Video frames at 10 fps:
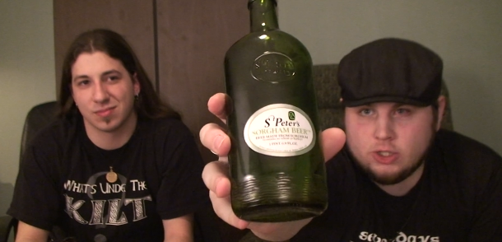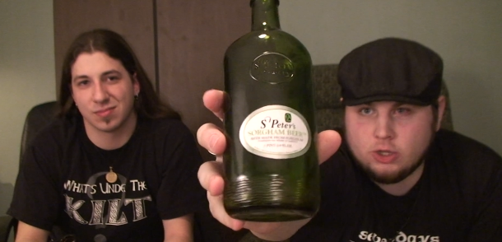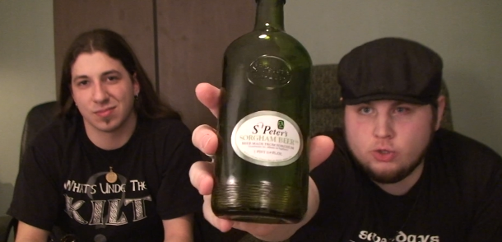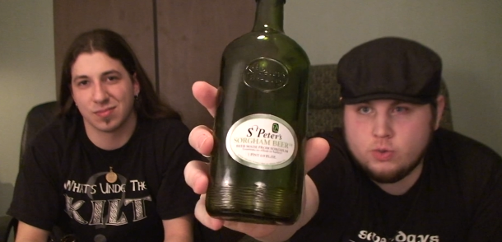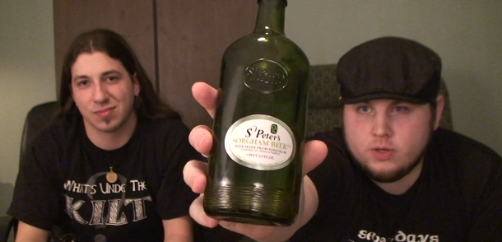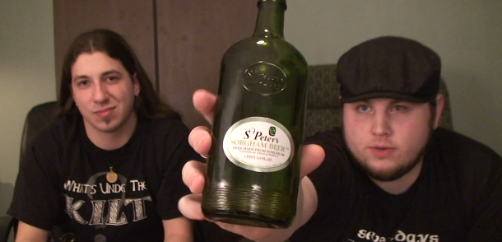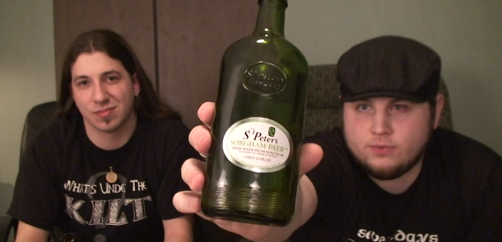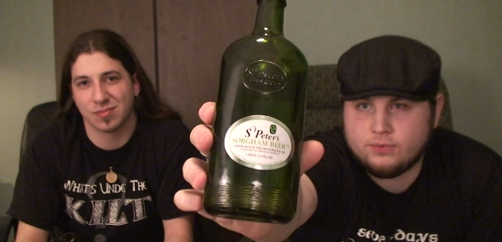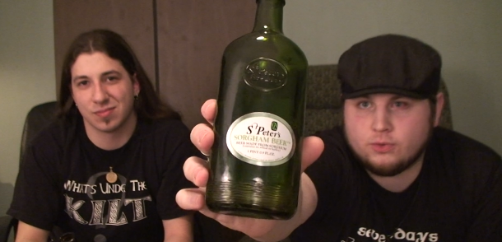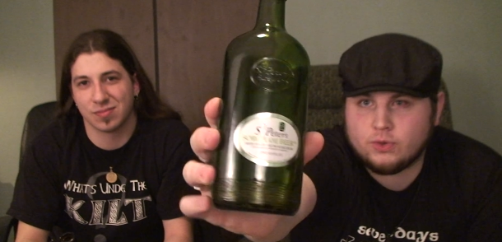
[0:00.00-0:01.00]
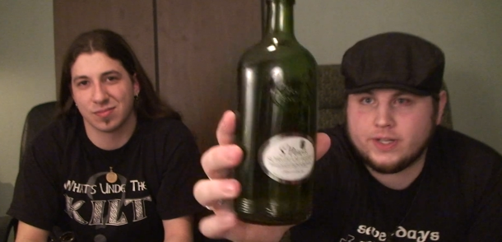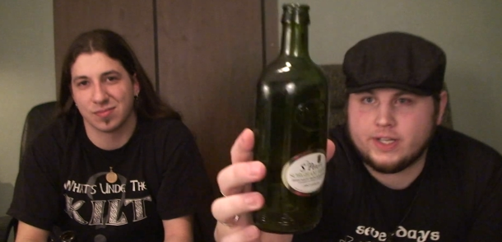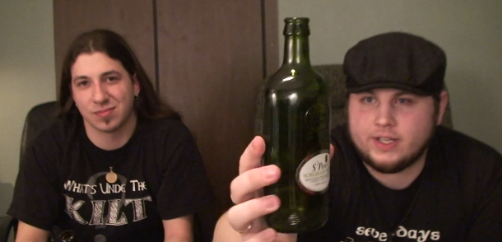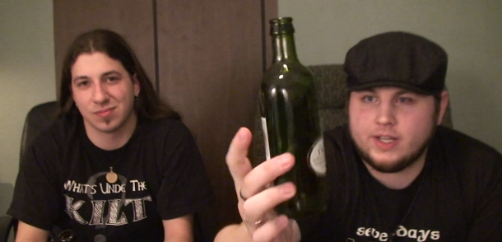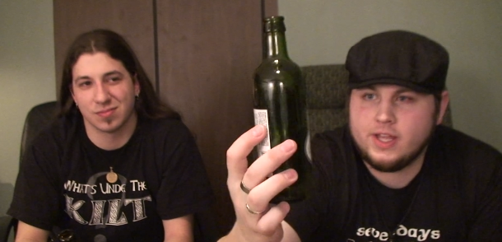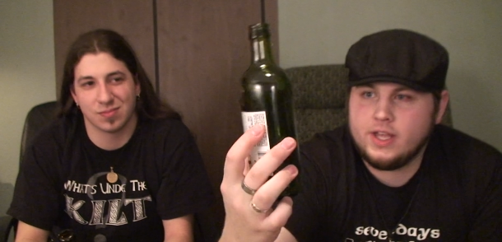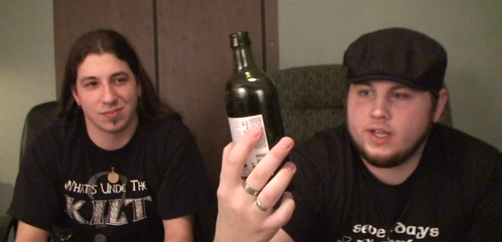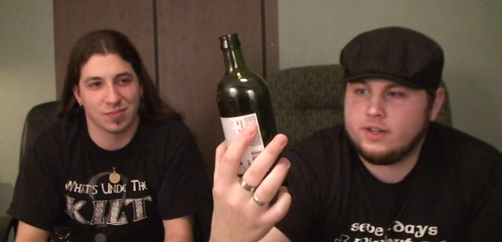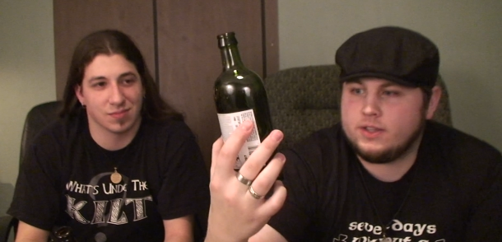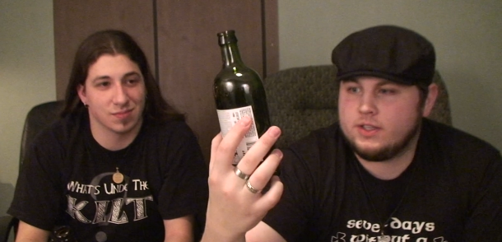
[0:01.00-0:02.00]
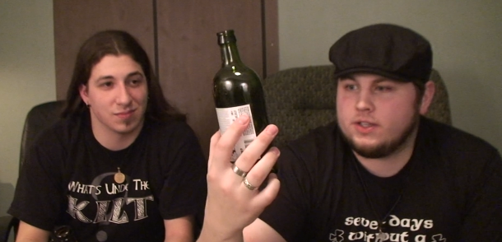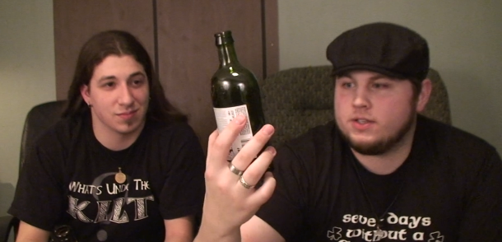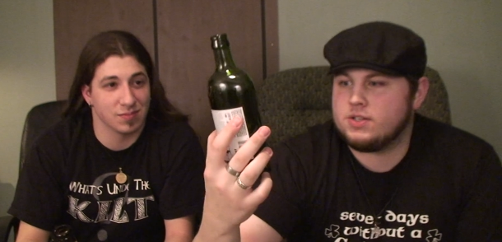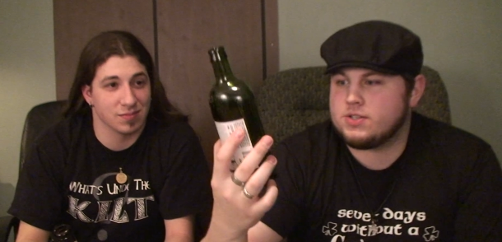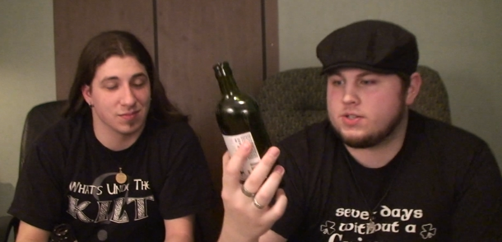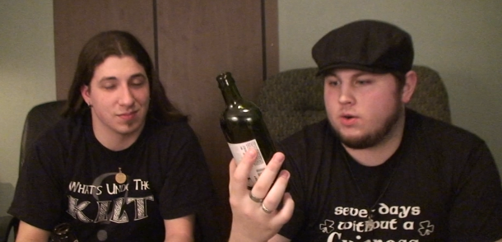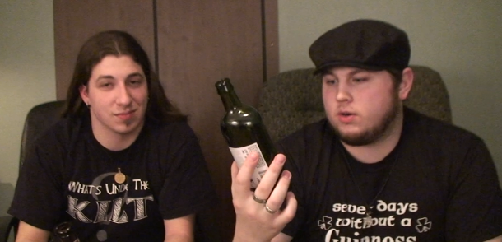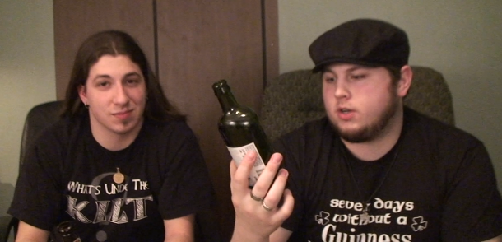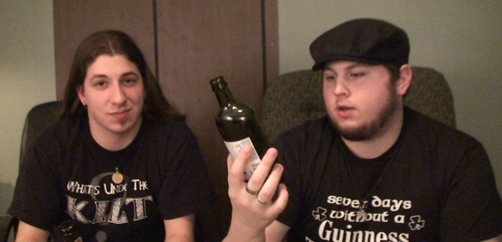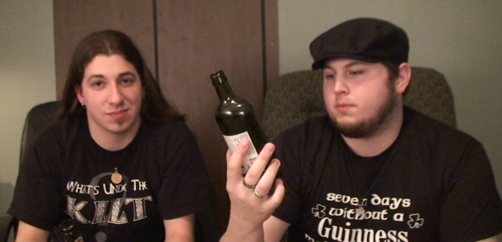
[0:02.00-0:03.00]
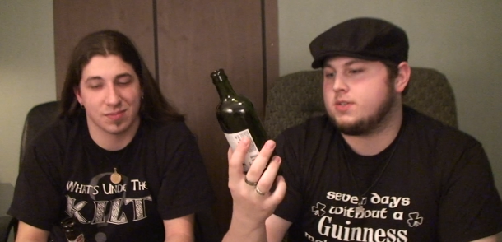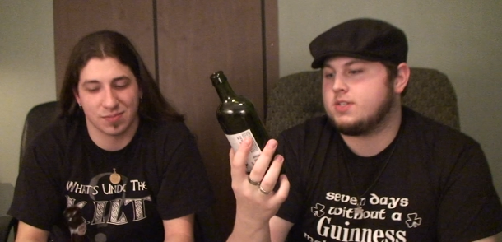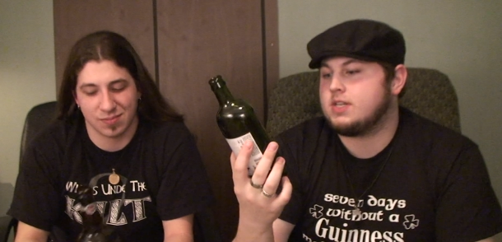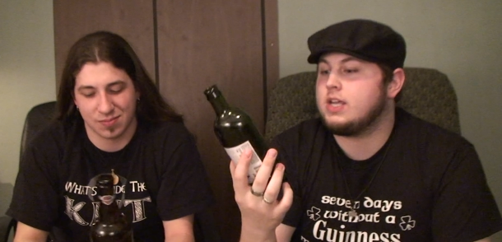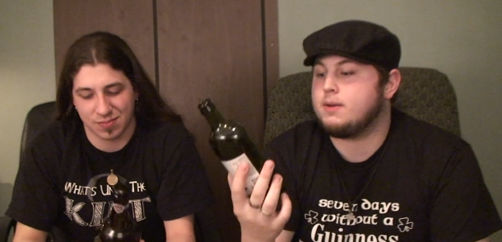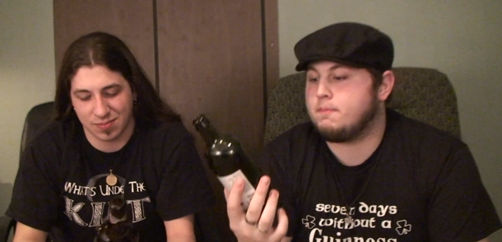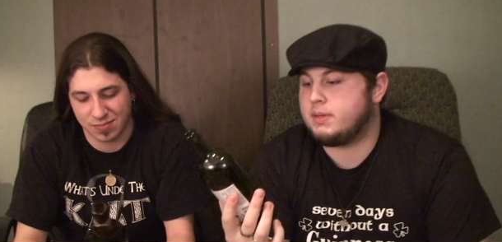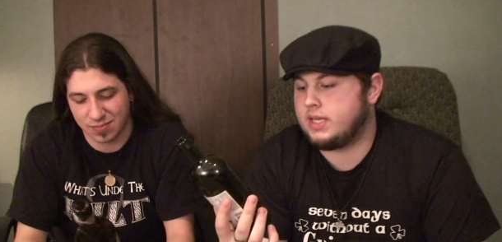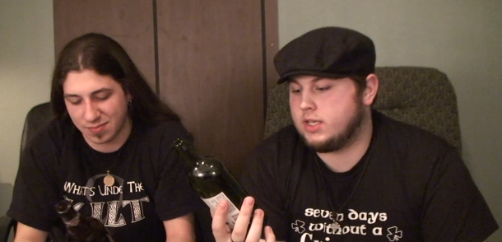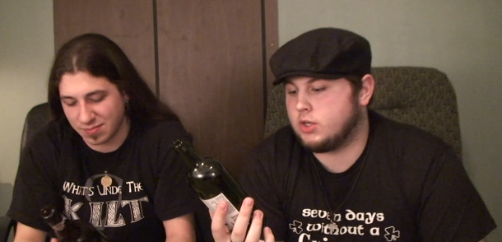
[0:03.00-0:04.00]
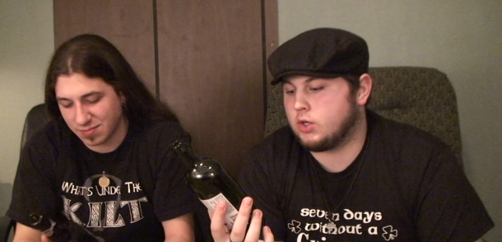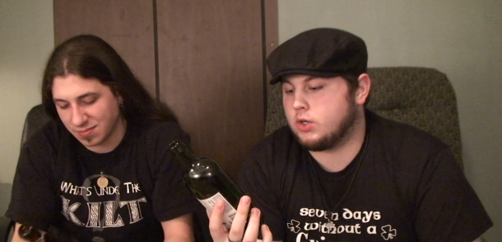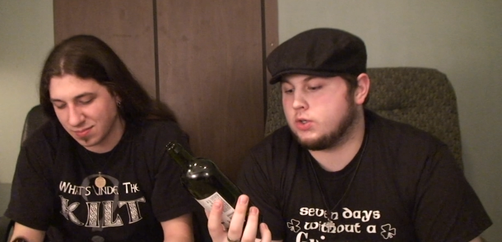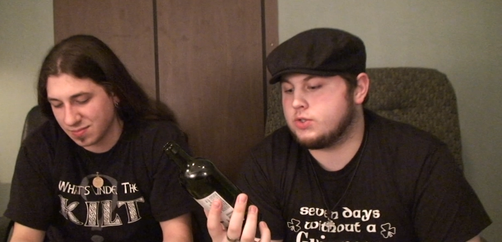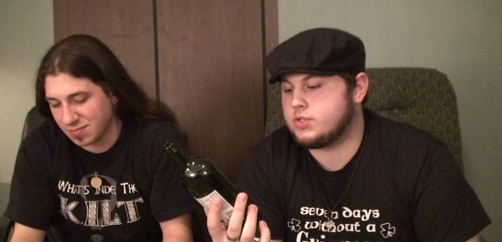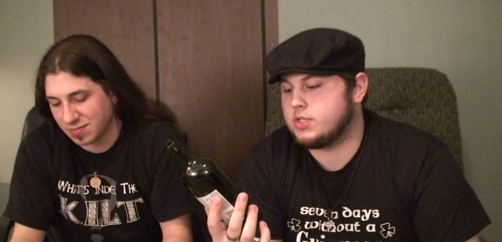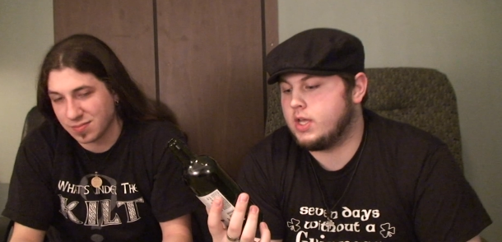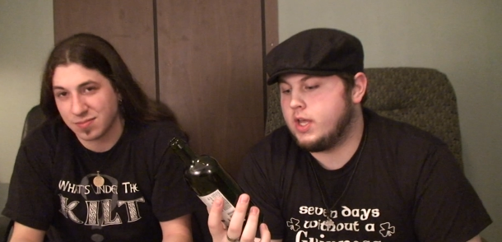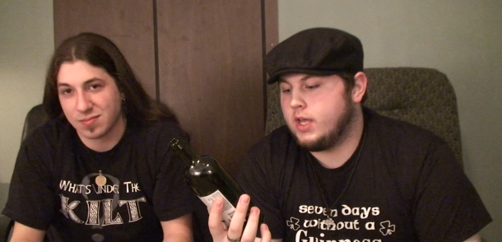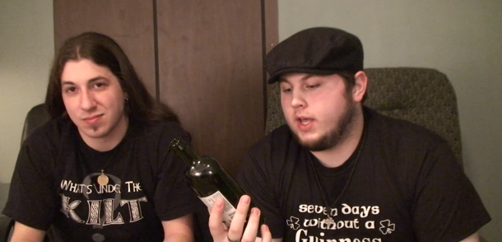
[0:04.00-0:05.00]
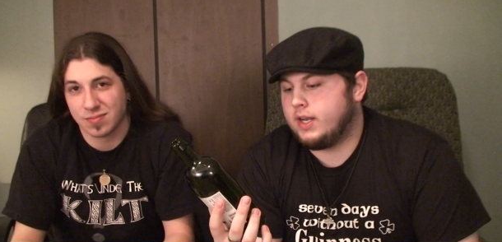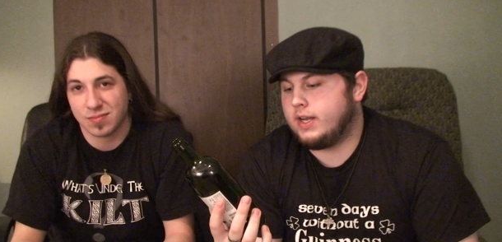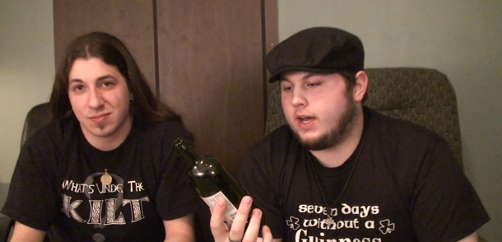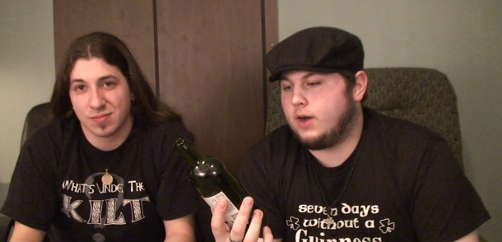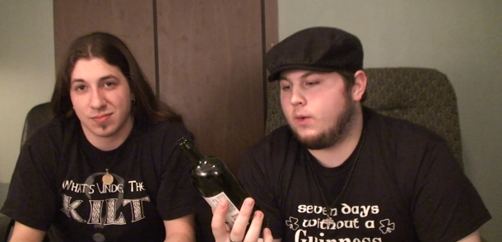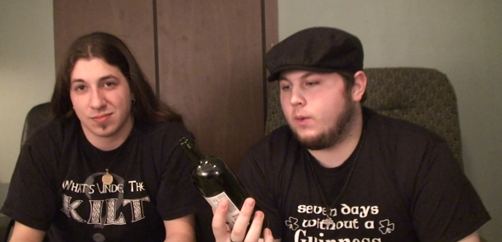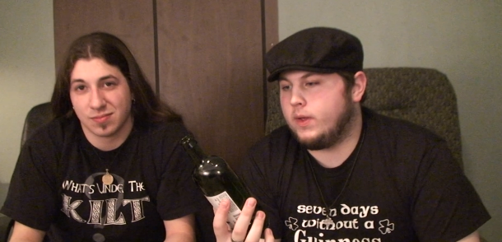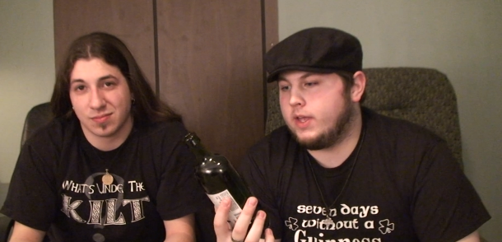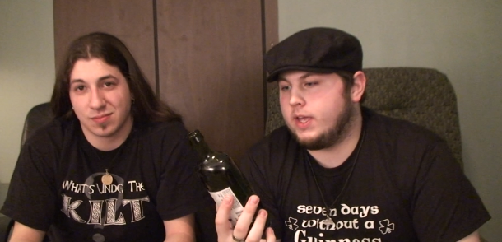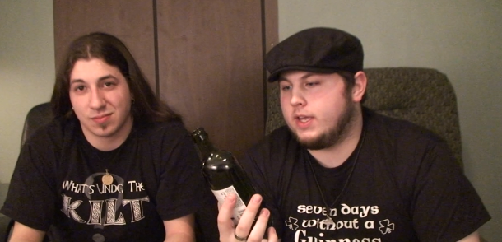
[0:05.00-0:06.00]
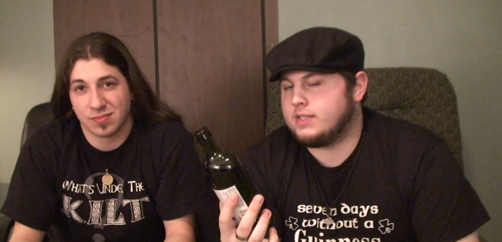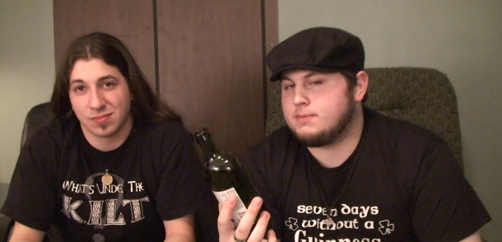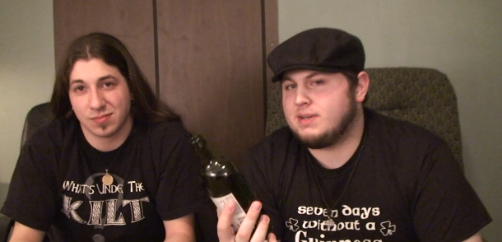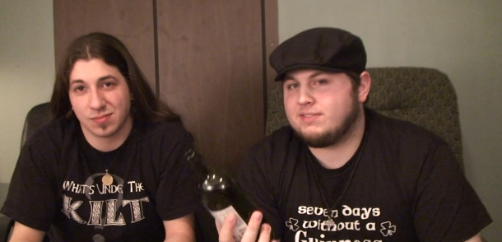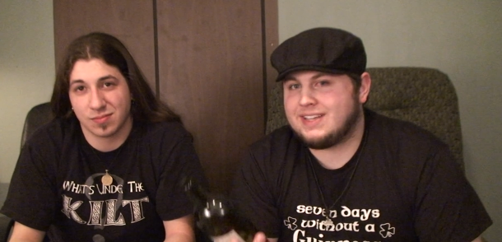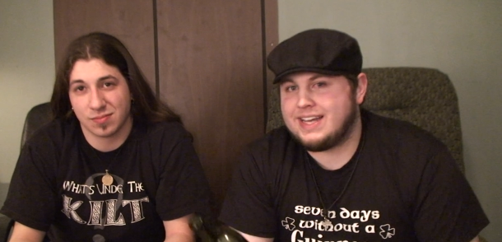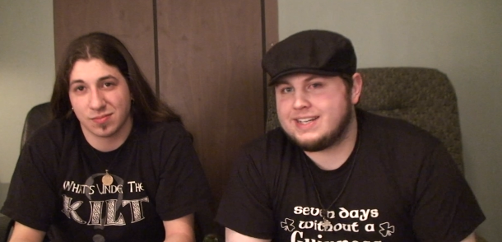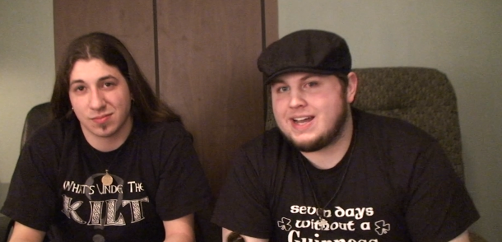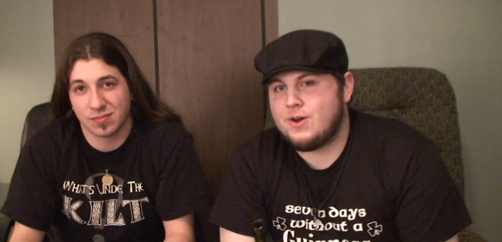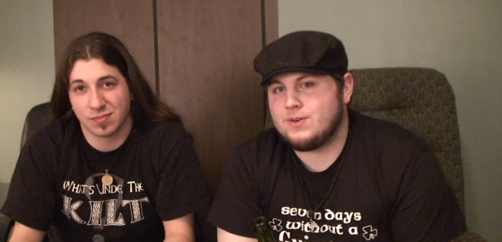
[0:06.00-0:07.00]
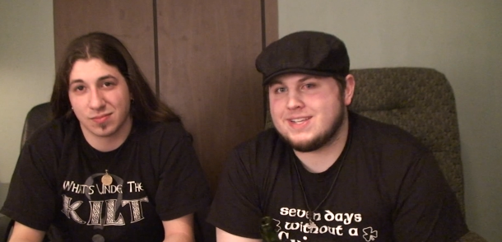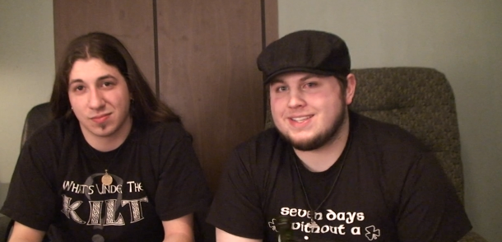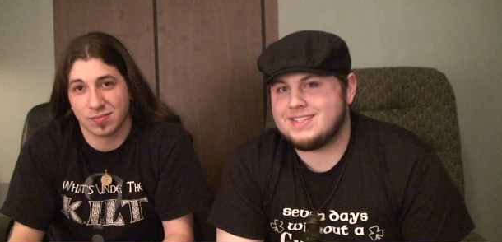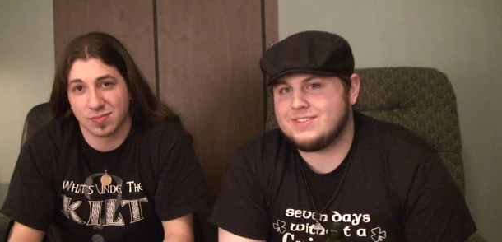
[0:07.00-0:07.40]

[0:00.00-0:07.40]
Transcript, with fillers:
Speaker 1: gluten-free, the sorghum St. Peter's. Now it's a bit of a letdown in this